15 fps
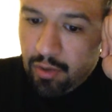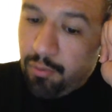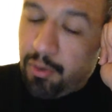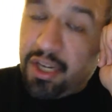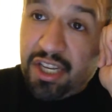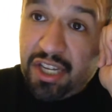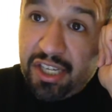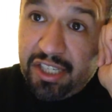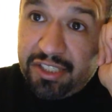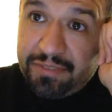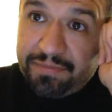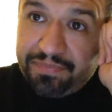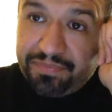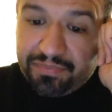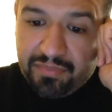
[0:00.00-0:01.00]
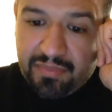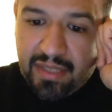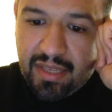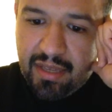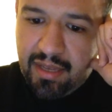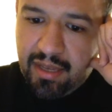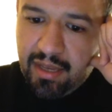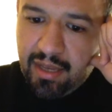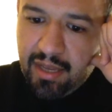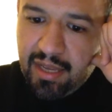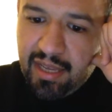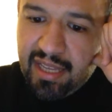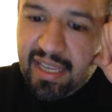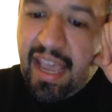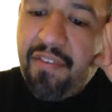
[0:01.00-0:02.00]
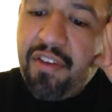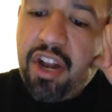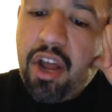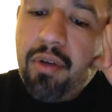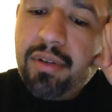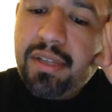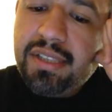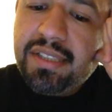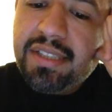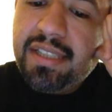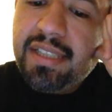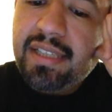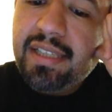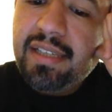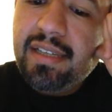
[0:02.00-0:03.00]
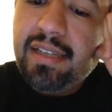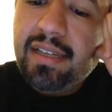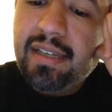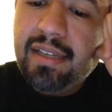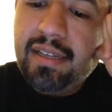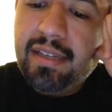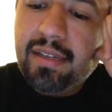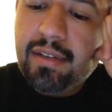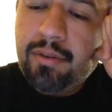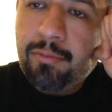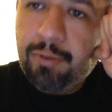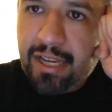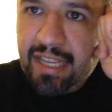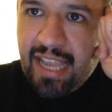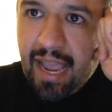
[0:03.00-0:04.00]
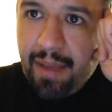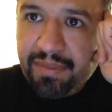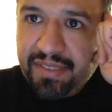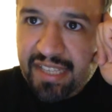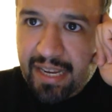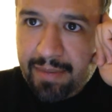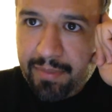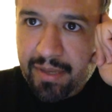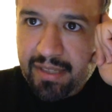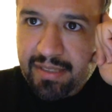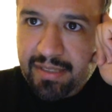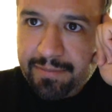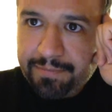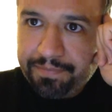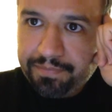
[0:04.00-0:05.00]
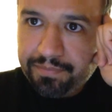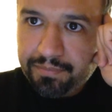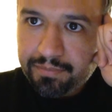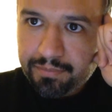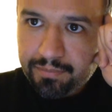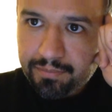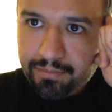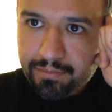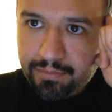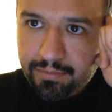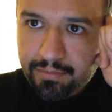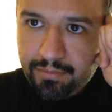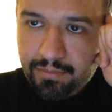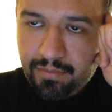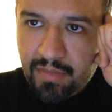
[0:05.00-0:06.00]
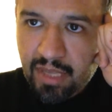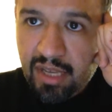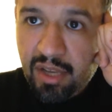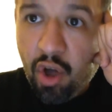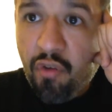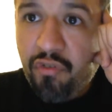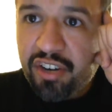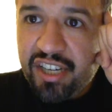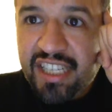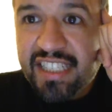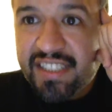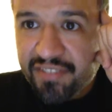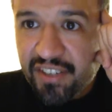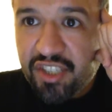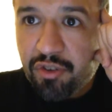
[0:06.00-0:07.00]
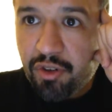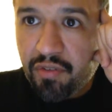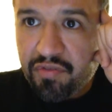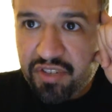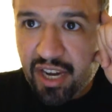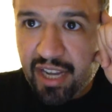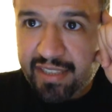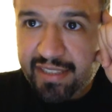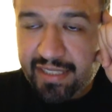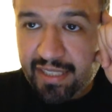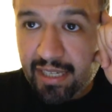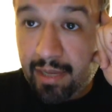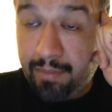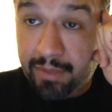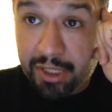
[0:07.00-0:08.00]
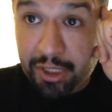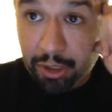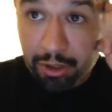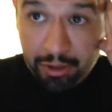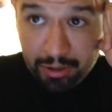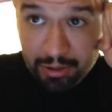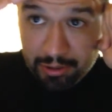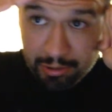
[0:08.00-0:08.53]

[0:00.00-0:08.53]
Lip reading: What are you going to do? Kevin Owens recap segment over his victory of John Cena. Mr.